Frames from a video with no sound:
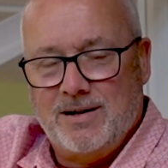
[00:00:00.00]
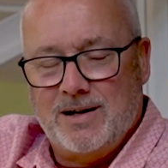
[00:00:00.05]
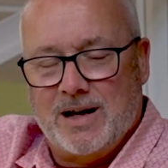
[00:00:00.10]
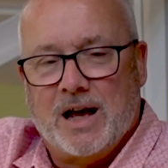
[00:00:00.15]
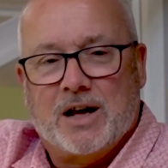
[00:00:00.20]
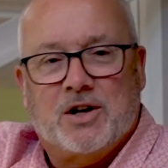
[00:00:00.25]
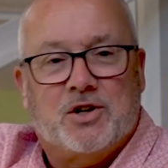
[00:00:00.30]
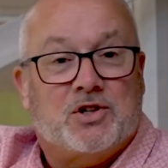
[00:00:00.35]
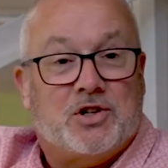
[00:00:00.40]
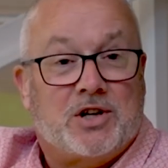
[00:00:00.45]

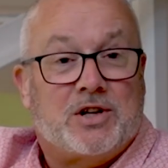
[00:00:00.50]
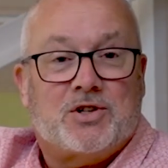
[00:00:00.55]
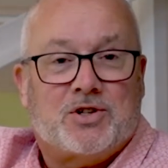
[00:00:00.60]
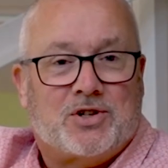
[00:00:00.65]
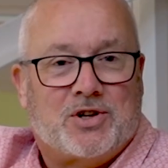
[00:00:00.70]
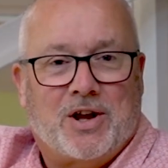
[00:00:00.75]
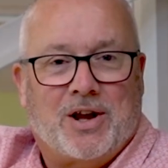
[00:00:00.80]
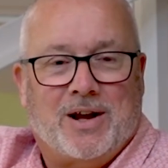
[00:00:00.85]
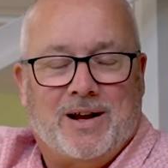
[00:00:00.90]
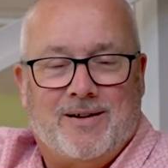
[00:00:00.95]

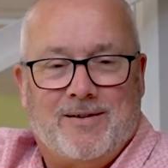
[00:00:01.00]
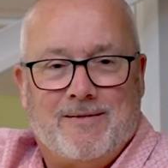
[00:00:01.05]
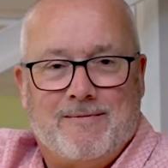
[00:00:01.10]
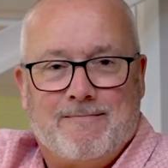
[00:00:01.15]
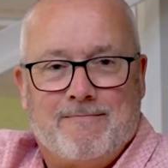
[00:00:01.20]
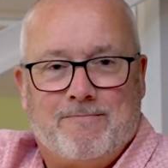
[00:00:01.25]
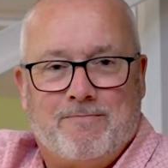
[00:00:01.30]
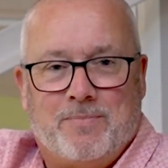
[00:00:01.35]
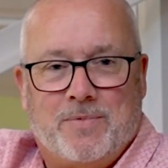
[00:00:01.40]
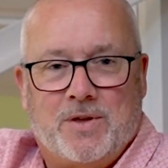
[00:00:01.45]
existing
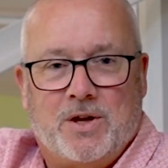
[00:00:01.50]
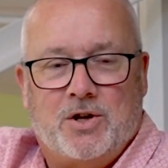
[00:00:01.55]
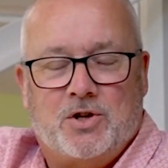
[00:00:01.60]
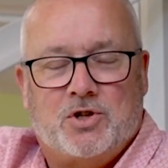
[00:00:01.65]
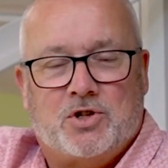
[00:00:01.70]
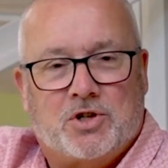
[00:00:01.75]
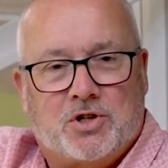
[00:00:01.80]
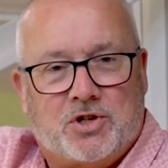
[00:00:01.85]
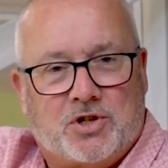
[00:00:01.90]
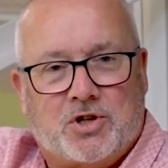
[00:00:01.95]

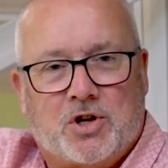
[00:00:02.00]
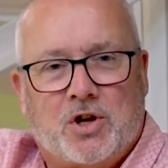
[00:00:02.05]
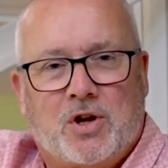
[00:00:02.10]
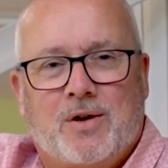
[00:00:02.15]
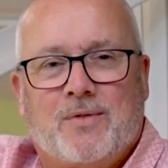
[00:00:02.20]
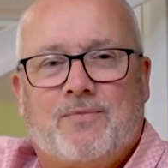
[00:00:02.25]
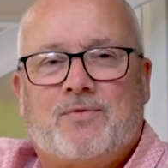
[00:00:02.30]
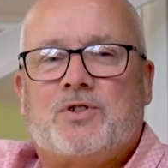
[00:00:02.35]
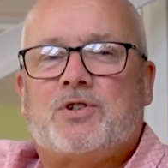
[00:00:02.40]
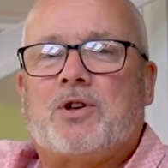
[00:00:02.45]
to
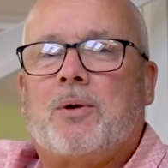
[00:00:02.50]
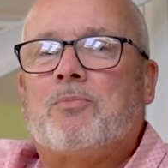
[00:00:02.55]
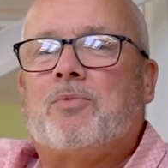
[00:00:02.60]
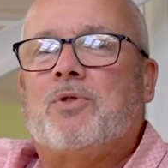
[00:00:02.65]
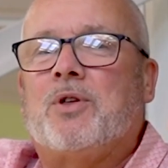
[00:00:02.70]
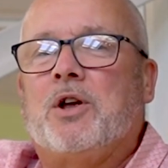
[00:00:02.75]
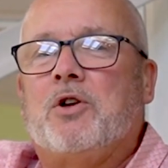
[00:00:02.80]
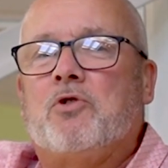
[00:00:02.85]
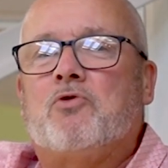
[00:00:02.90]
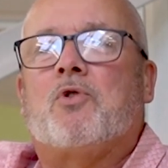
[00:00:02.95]
serve
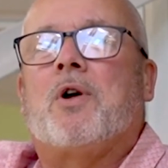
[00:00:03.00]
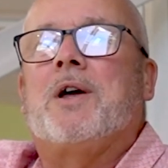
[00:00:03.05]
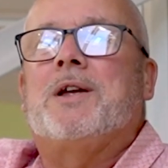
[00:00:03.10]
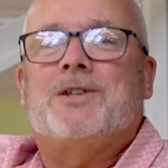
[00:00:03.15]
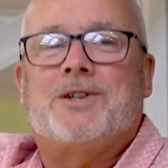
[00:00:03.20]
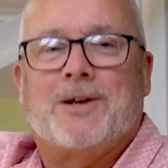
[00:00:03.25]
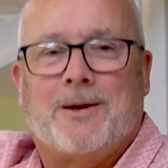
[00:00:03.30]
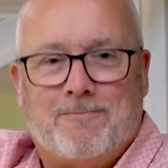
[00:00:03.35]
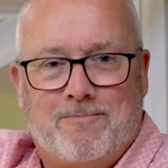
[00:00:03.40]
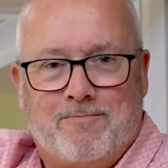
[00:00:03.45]
something
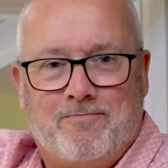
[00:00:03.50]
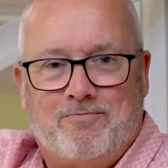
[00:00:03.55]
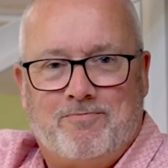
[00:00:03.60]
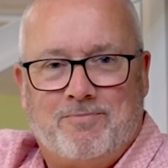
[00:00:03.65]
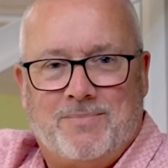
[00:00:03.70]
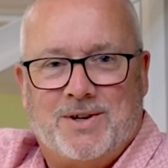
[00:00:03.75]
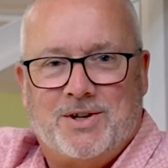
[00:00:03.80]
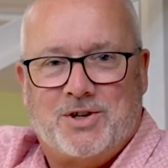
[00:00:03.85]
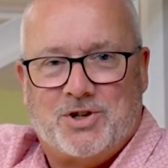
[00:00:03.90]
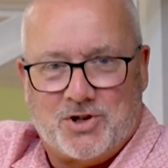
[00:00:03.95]
greater,
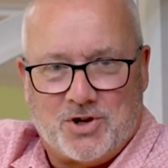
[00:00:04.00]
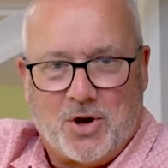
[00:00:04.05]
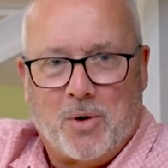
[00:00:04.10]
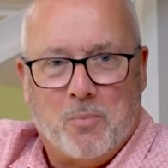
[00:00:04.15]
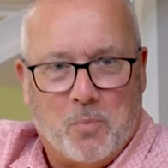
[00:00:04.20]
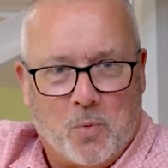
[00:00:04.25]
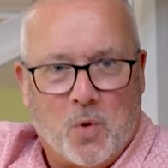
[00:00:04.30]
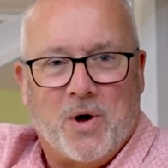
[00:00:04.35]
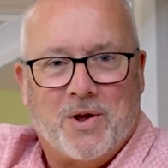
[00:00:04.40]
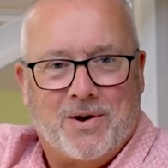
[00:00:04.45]

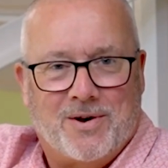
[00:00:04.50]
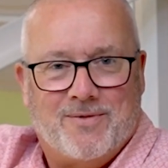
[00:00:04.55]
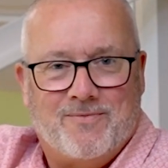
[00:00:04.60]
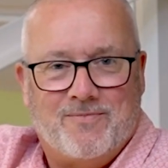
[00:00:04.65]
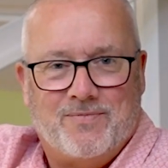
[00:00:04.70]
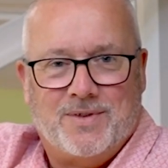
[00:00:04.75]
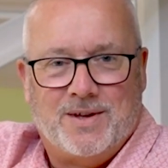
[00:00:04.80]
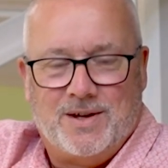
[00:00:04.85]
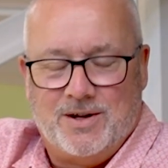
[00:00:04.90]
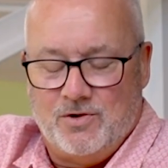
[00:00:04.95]
someone
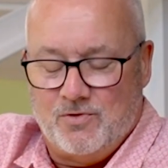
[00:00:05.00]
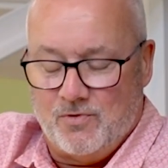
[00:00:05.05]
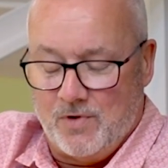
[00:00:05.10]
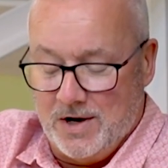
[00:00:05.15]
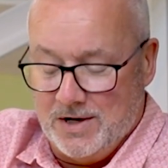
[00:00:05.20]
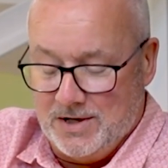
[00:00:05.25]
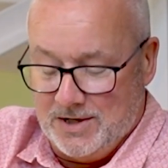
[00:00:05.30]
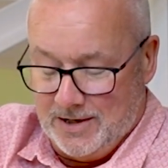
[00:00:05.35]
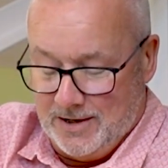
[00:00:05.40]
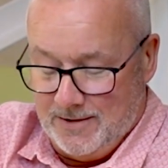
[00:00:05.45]

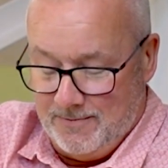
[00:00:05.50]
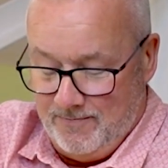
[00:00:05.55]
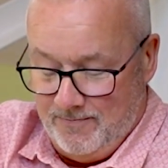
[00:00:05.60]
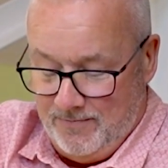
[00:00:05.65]
greater